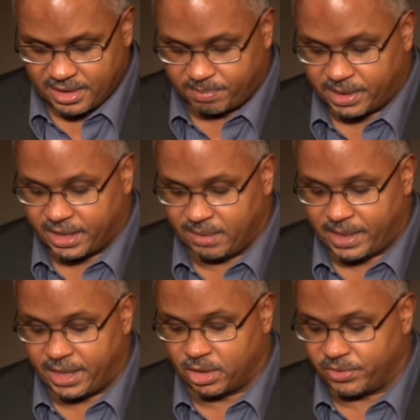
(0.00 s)
the play
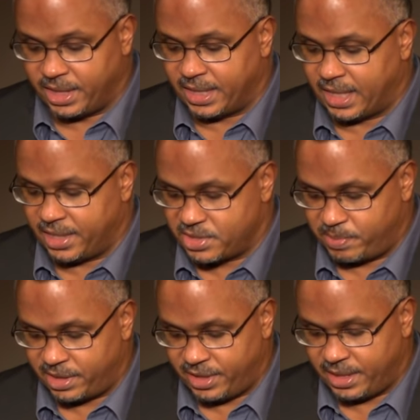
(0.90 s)
by Lorraine
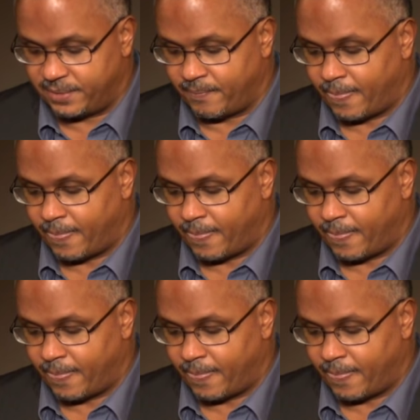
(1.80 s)
Hansberry,